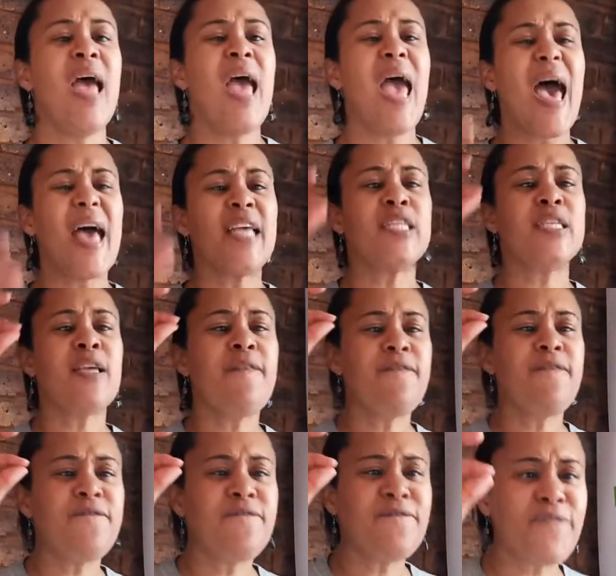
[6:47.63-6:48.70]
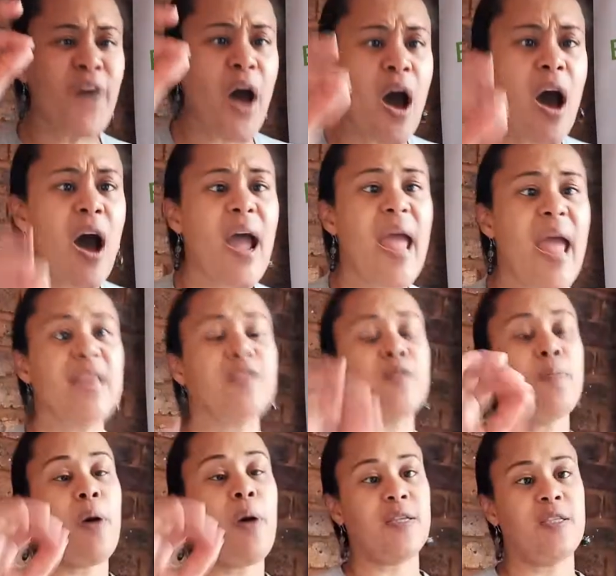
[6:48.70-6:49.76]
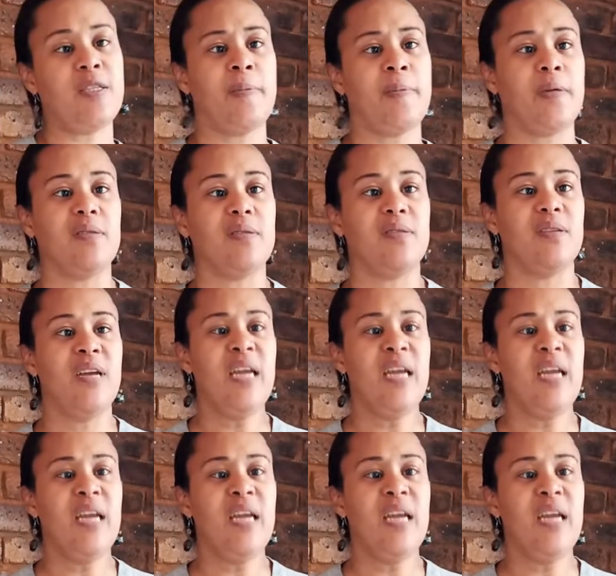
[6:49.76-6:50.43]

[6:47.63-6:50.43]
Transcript: as far as possible.